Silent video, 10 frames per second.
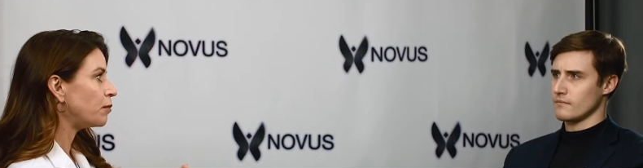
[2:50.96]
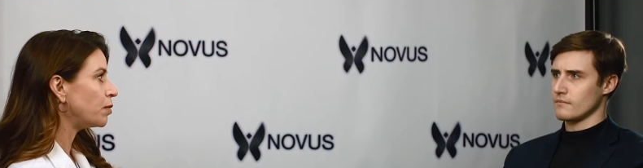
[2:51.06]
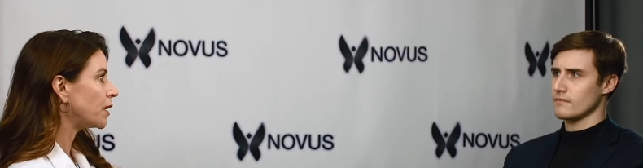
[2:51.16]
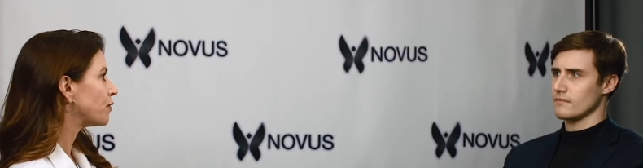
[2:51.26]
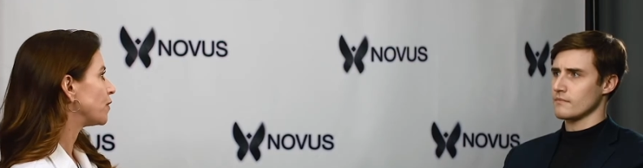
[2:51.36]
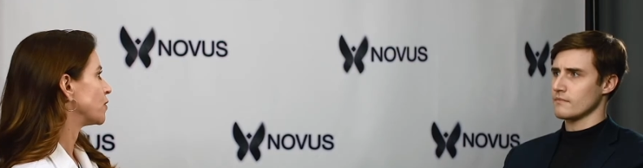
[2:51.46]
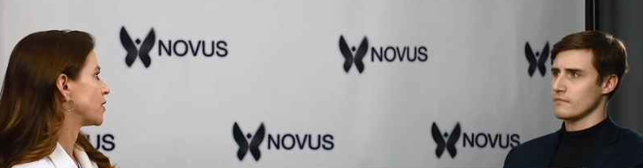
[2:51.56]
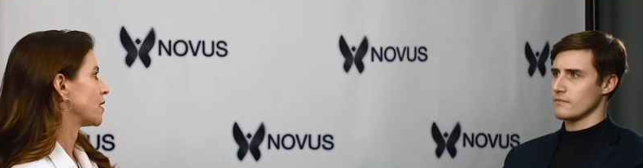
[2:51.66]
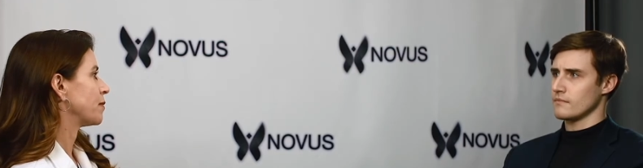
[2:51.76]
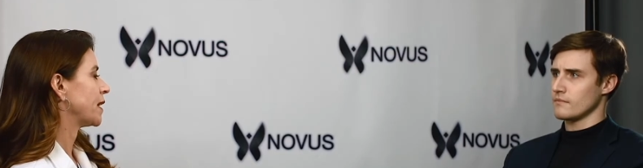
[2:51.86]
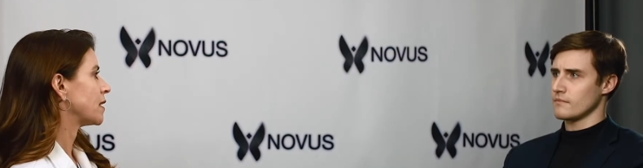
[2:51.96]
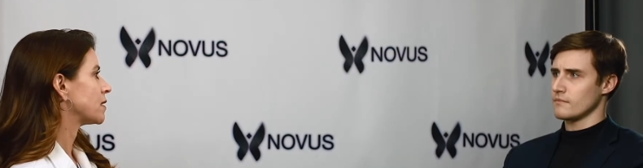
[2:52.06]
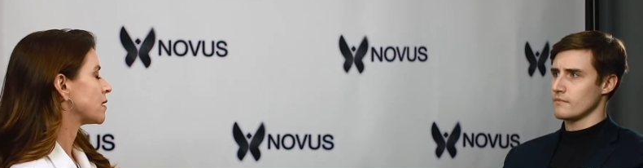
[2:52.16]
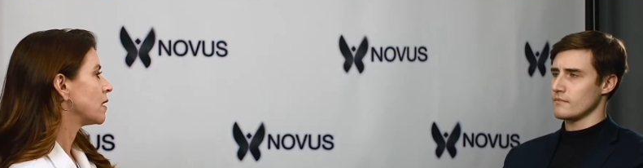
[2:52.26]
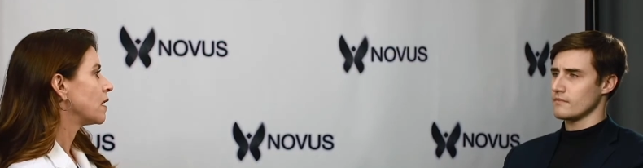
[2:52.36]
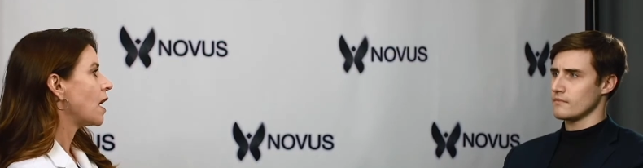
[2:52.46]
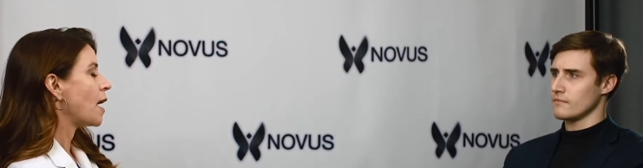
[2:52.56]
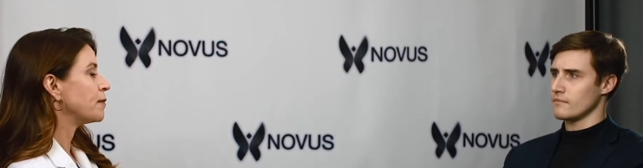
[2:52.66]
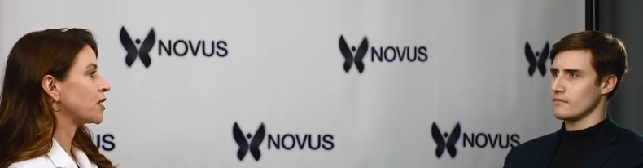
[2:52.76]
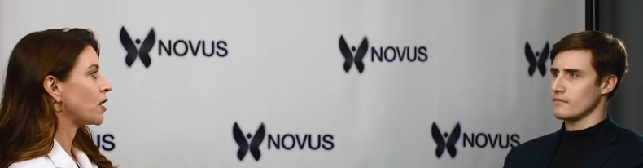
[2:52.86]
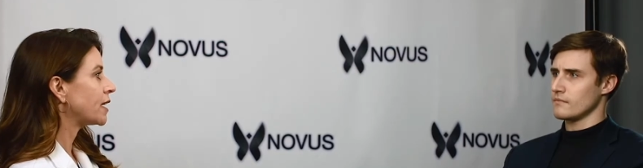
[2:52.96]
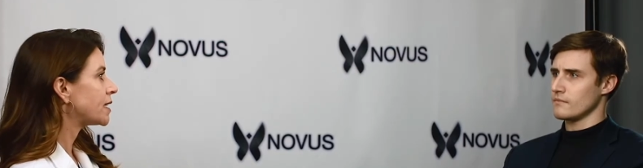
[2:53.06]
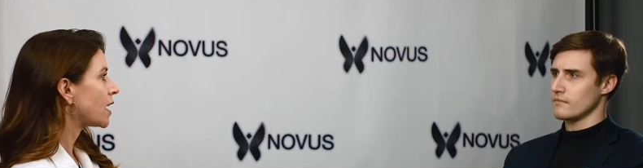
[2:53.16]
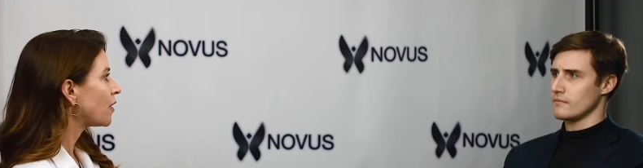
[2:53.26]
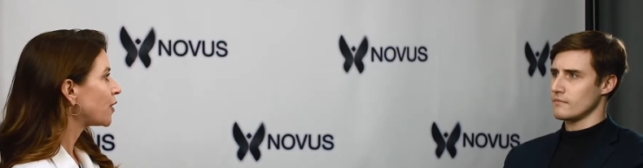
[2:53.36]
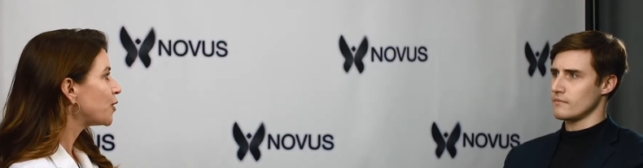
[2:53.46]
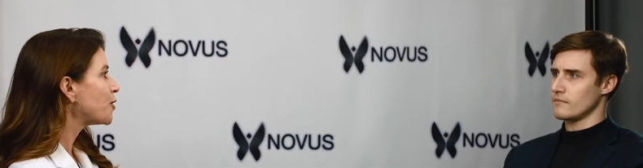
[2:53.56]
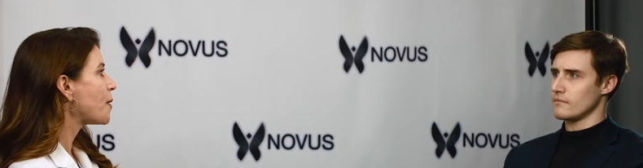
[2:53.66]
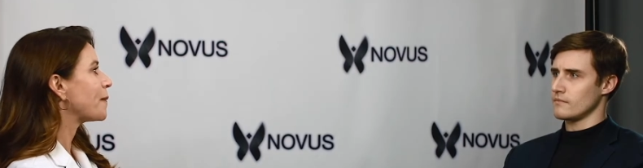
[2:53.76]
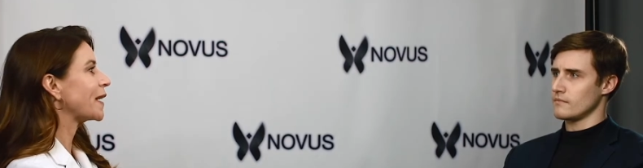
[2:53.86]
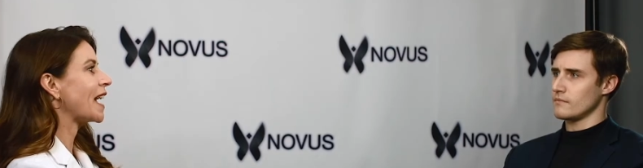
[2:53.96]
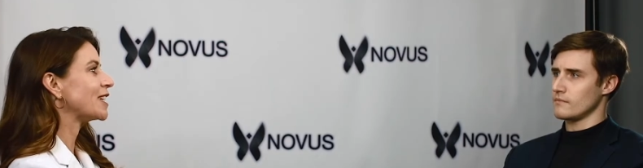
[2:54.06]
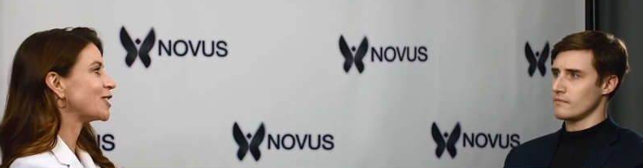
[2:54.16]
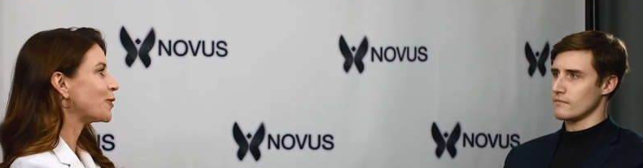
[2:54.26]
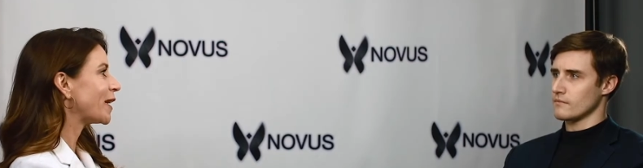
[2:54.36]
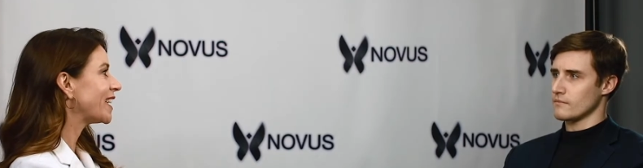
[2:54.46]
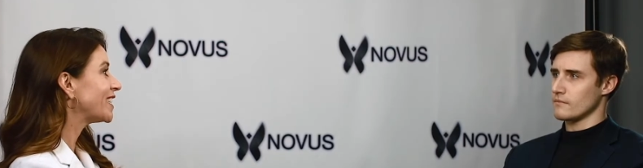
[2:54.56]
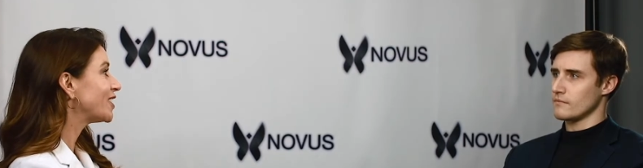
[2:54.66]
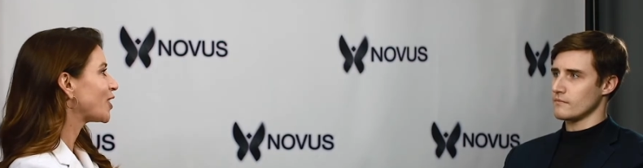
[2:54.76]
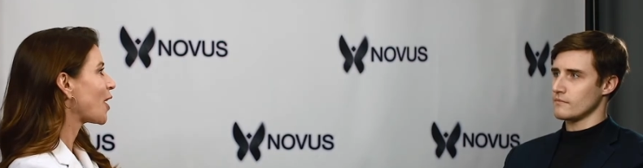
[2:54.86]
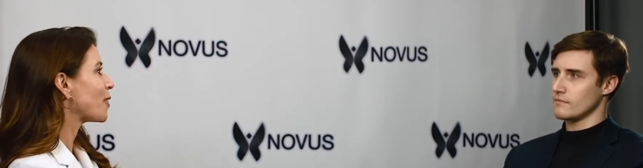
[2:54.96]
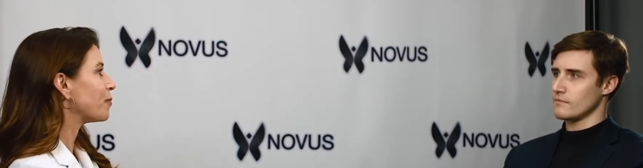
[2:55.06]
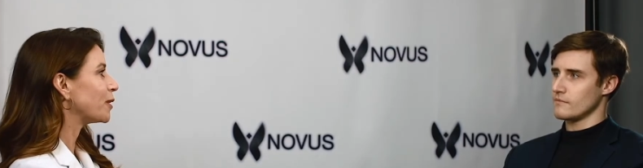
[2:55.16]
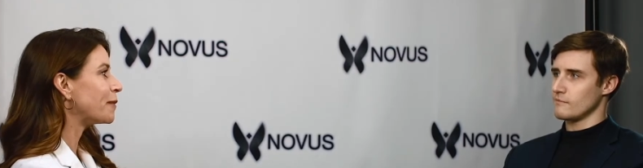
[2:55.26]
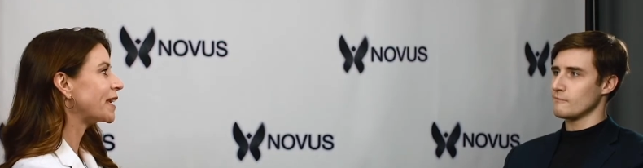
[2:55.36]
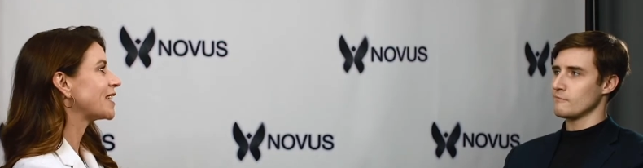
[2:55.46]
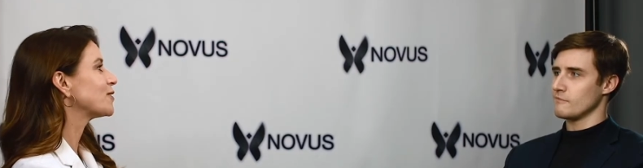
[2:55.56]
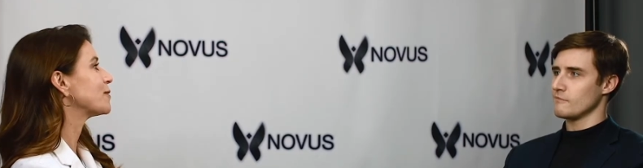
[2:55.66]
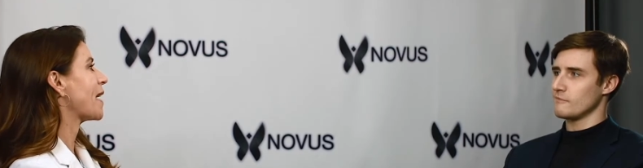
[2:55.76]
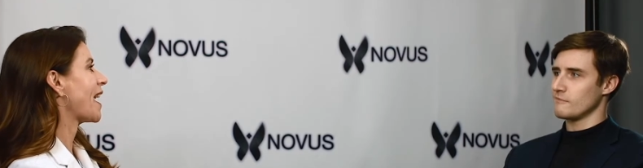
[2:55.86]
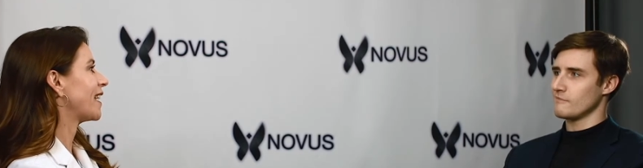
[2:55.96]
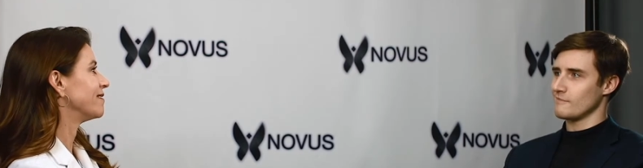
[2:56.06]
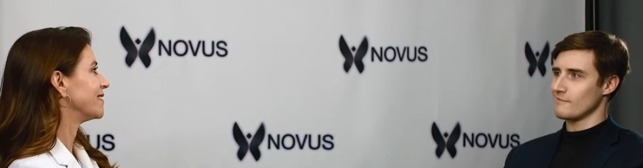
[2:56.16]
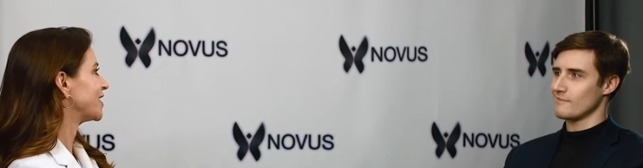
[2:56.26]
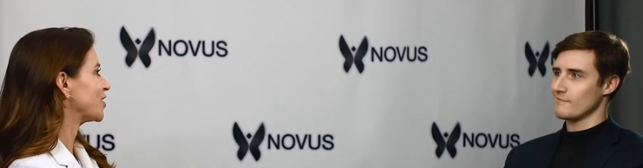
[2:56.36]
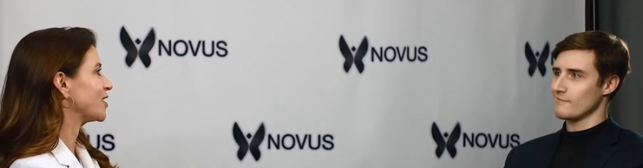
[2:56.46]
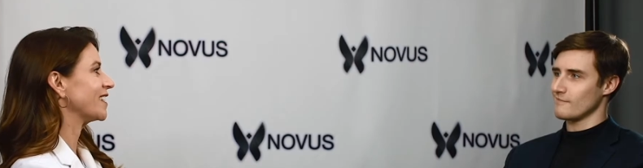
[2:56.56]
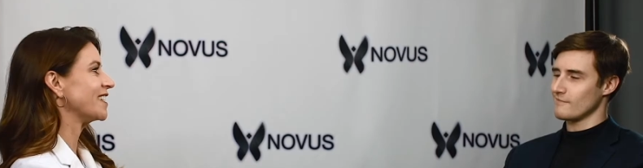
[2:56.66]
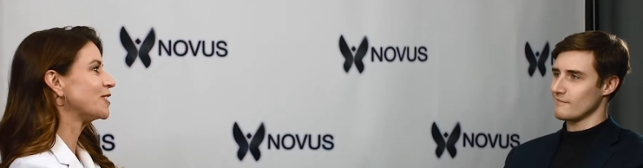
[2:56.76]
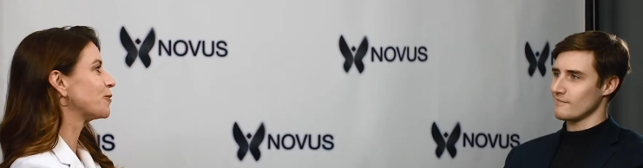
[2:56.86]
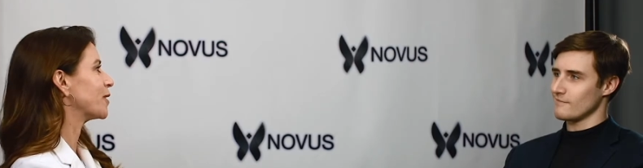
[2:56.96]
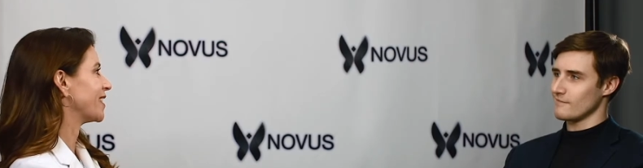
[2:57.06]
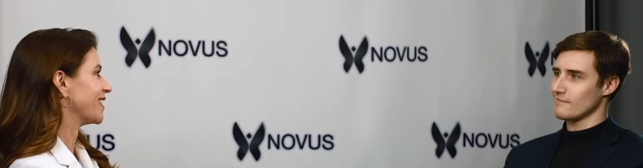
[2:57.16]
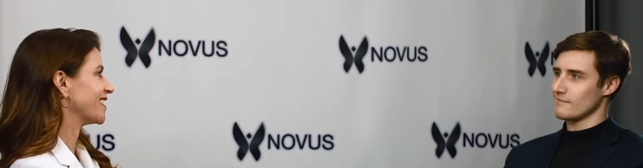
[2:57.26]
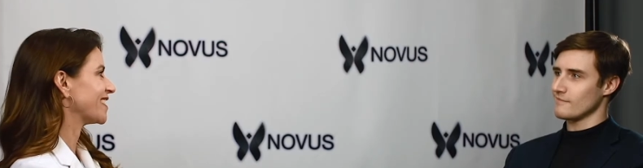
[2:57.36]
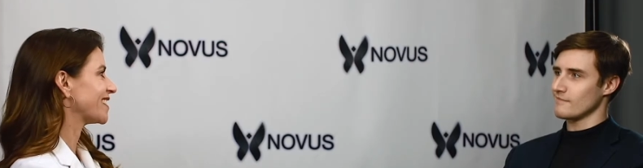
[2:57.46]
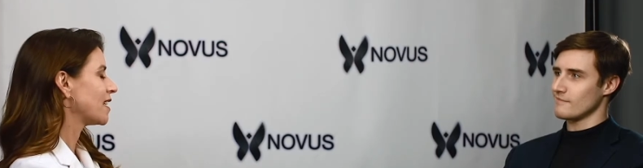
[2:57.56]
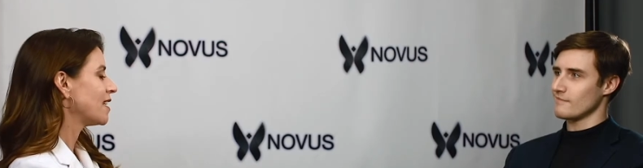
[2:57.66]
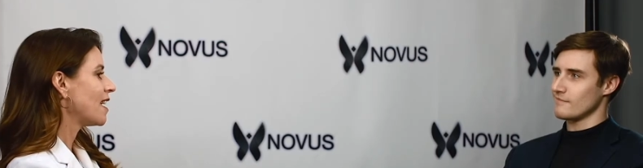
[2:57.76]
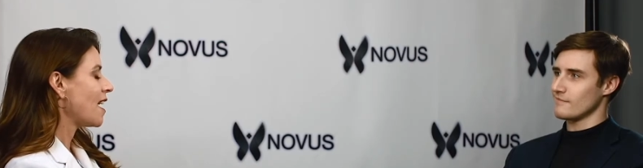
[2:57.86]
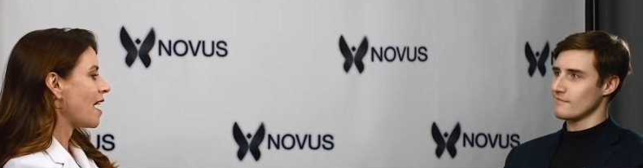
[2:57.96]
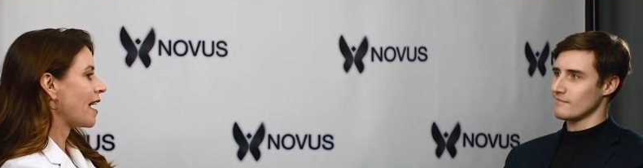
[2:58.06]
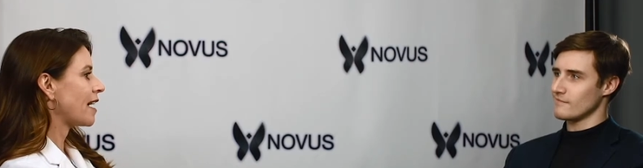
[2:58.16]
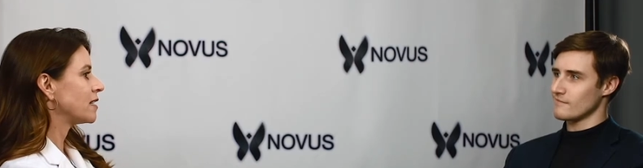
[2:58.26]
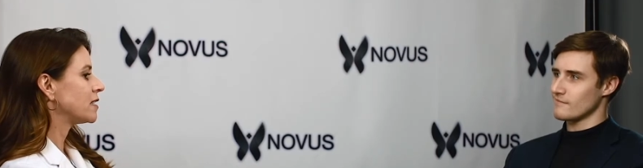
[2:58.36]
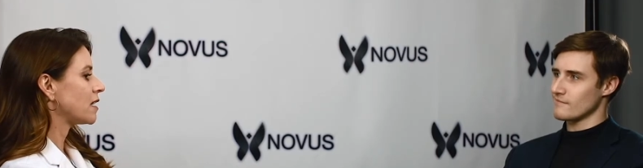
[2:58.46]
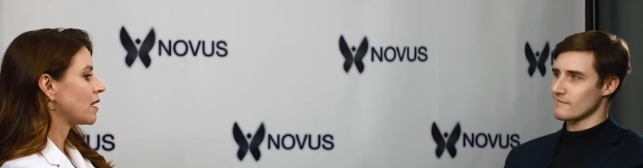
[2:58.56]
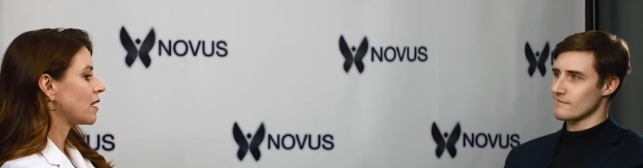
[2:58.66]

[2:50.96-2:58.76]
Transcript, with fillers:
Speaker 1: blood flow to the penis. I'm sorry to tell you, but as you age, the plumbing goes bad. It just is what it is. And